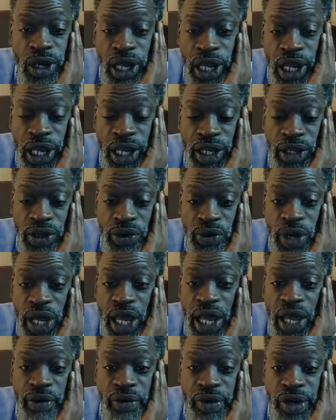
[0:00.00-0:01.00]
and you
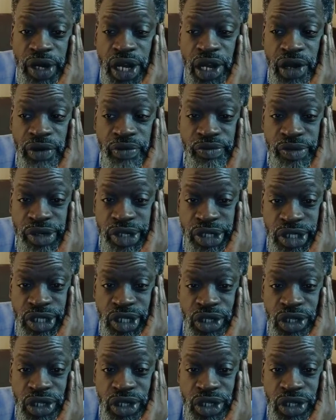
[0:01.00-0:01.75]
have a government,